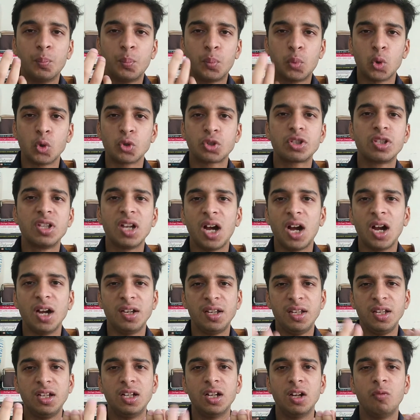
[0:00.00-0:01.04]
post the
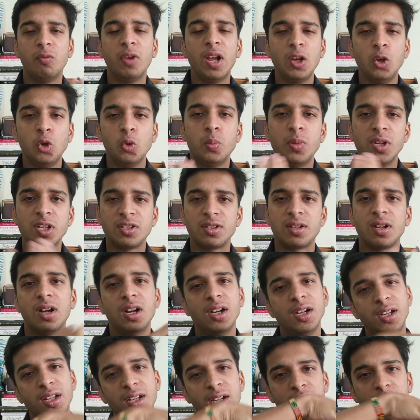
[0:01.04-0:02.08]
article, value-based
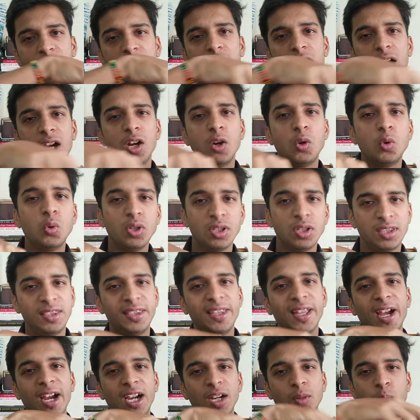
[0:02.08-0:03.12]
article around
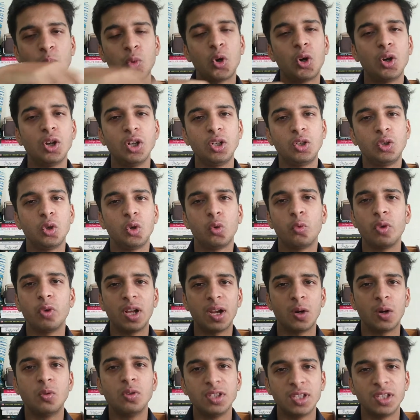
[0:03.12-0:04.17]
that product or
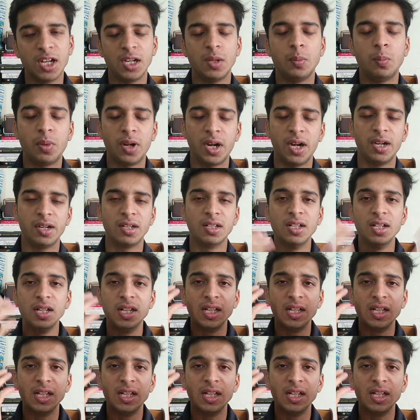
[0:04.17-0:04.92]
around that brand.